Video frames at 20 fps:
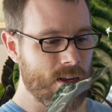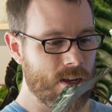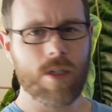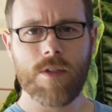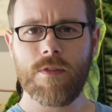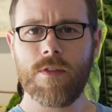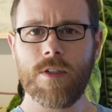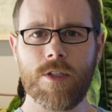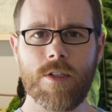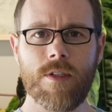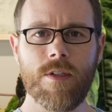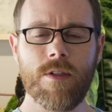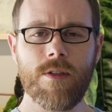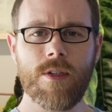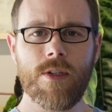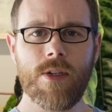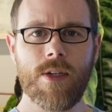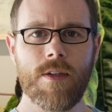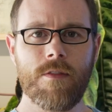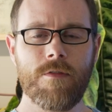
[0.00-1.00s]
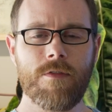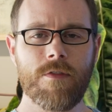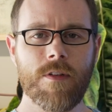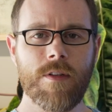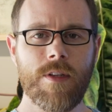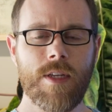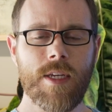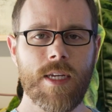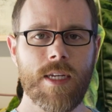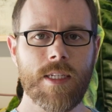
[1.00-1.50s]
So if you're still looking
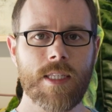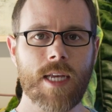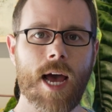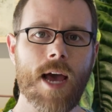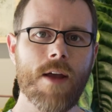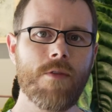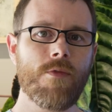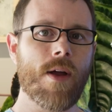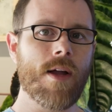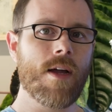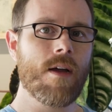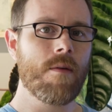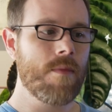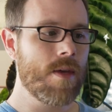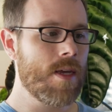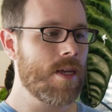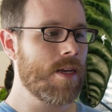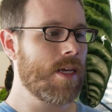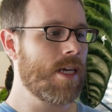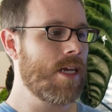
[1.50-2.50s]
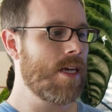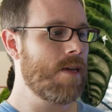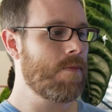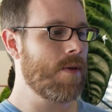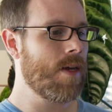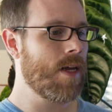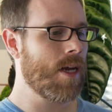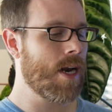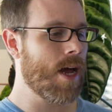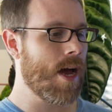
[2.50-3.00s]
for these, I'd recommend
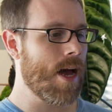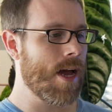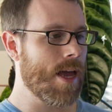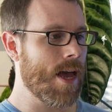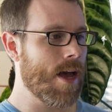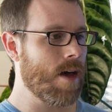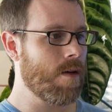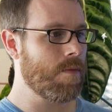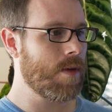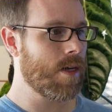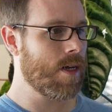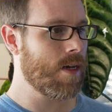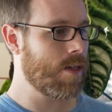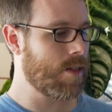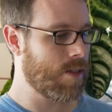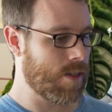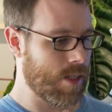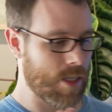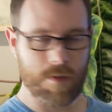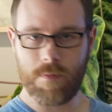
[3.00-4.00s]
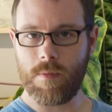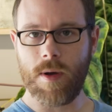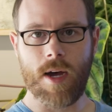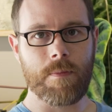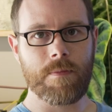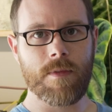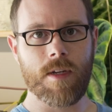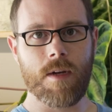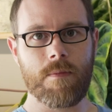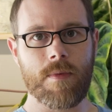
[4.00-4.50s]
keeping an eye out because this
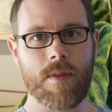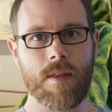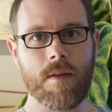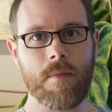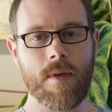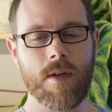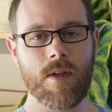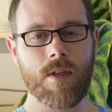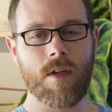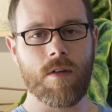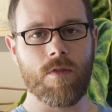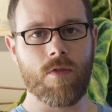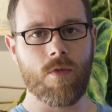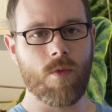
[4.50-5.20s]
popped up in the middle of